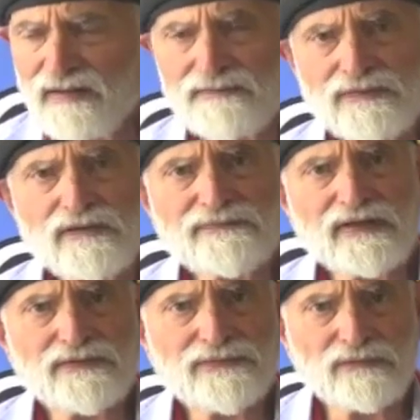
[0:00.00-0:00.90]
level of
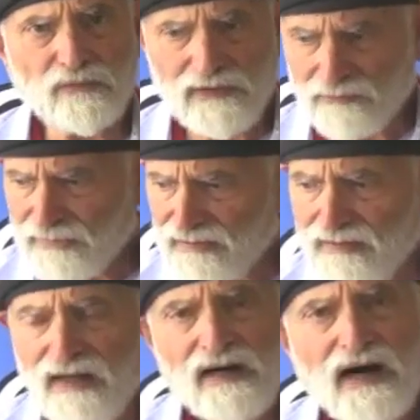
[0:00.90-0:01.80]
health and
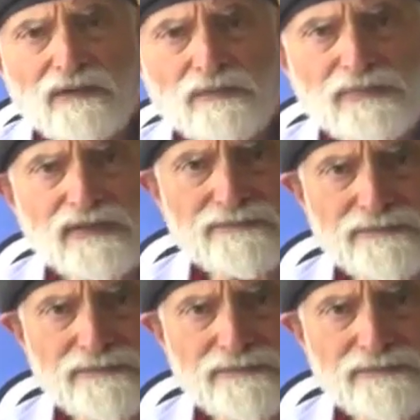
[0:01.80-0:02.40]
well-being, I will be